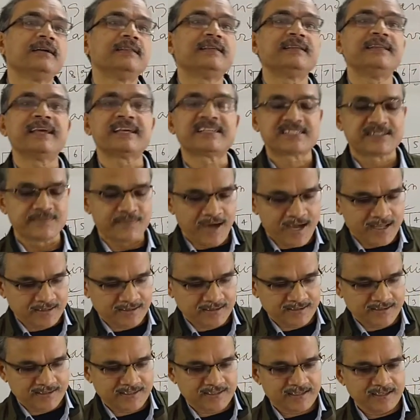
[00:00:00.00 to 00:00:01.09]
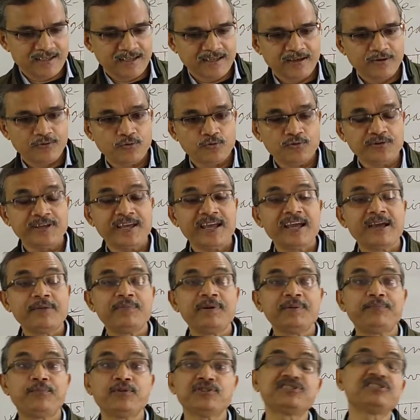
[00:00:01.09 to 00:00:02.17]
the next month, we have a